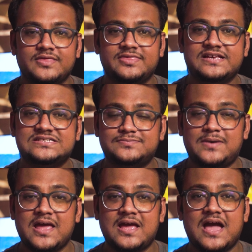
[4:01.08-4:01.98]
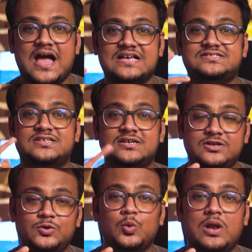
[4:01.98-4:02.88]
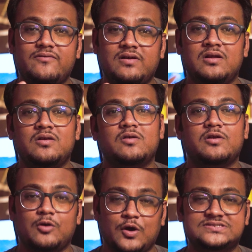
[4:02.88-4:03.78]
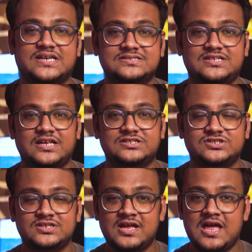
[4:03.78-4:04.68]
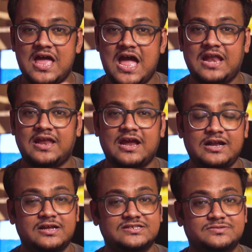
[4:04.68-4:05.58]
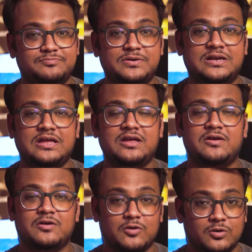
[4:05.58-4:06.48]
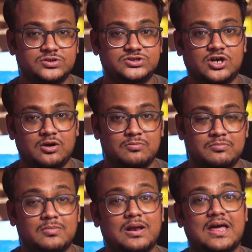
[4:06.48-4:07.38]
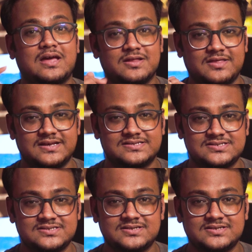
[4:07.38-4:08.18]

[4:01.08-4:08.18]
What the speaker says: This mic has 2-level noise cancellation, and it does a pretty good job like this.